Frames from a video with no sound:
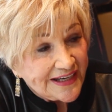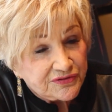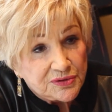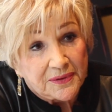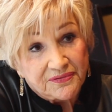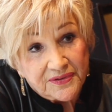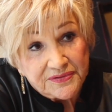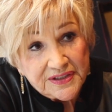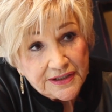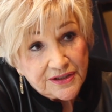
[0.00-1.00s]
day, after about
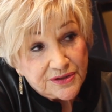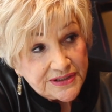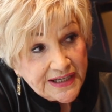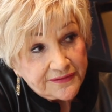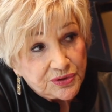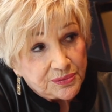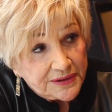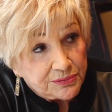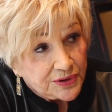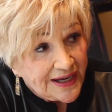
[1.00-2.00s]
fifteen years, after
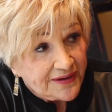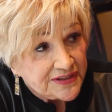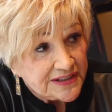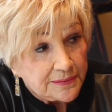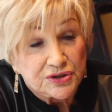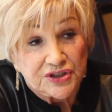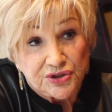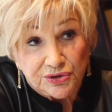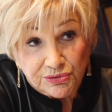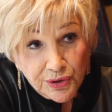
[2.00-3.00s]
we were having
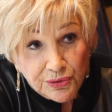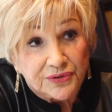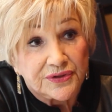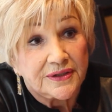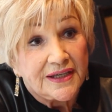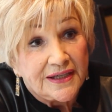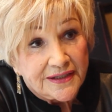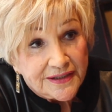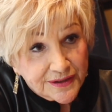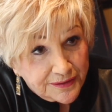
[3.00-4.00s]
double-digit growth
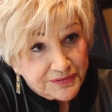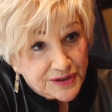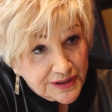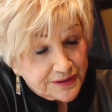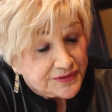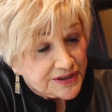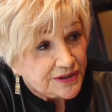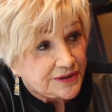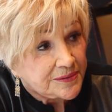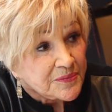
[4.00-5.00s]
year after year after
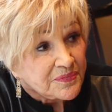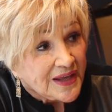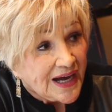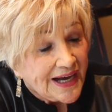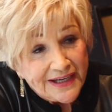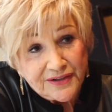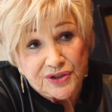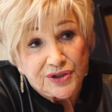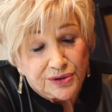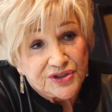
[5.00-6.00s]
year, I had
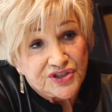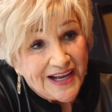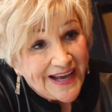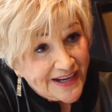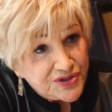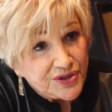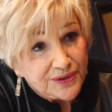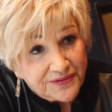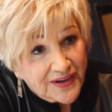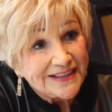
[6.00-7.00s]
the courage to ask
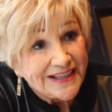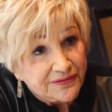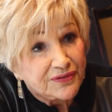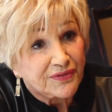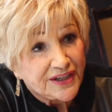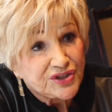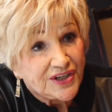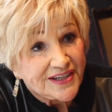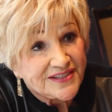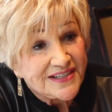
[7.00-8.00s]
her if I could have a
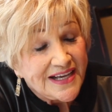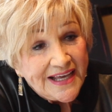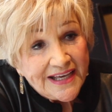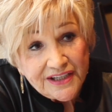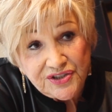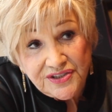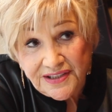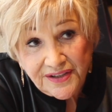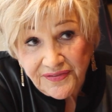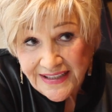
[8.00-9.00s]
franchise. And she
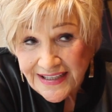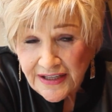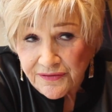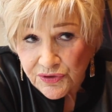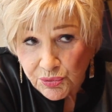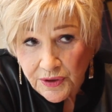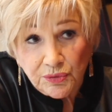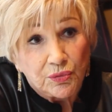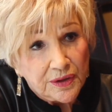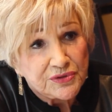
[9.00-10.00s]
said, "If I gave you
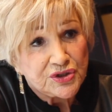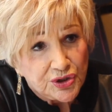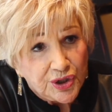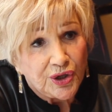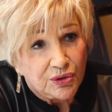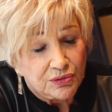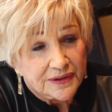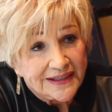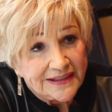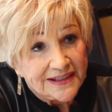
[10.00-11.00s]
one, where would you go?"
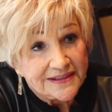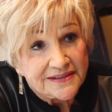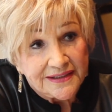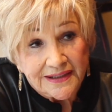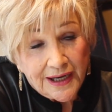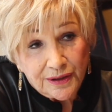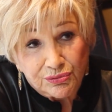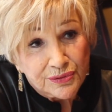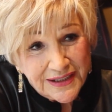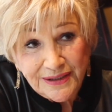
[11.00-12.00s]
And I said, "I
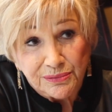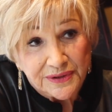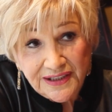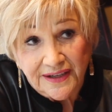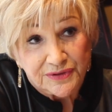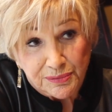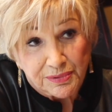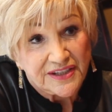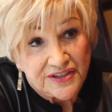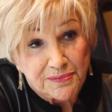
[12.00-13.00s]
really would love to
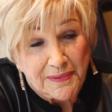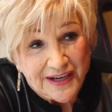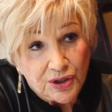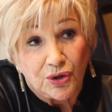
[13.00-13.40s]
bring this back